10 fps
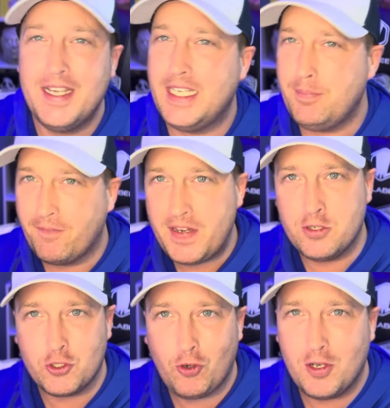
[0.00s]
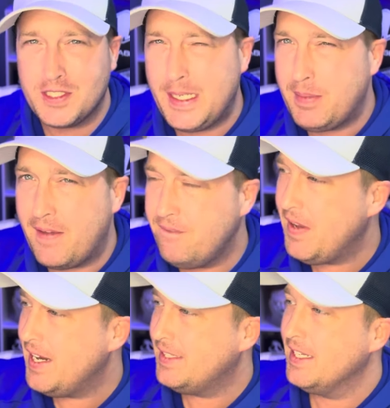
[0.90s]
keep your fingers crossed, keep that
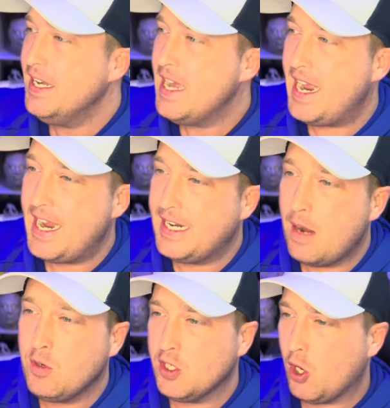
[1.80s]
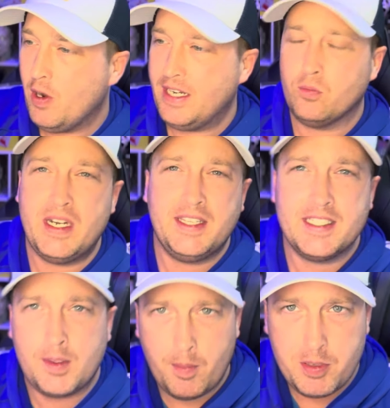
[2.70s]
faith. And I'm going to go ahead and read
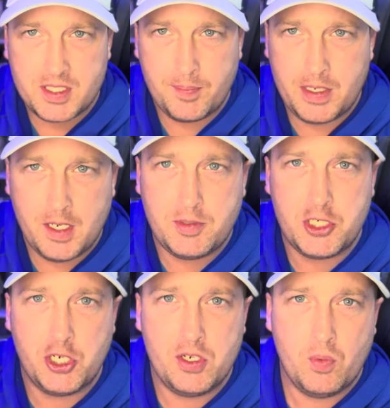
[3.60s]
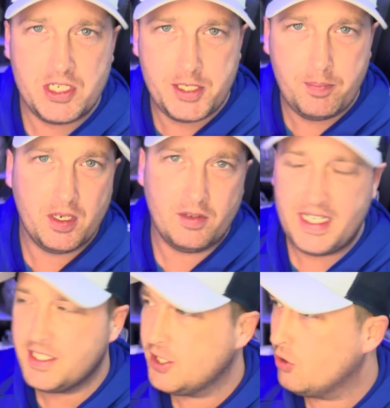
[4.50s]
this. I'm going to put something up to show you what she put on
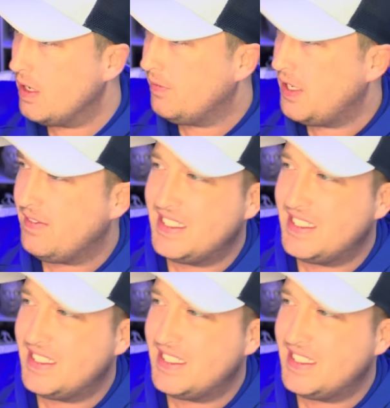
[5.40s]
Instagram. If you haven't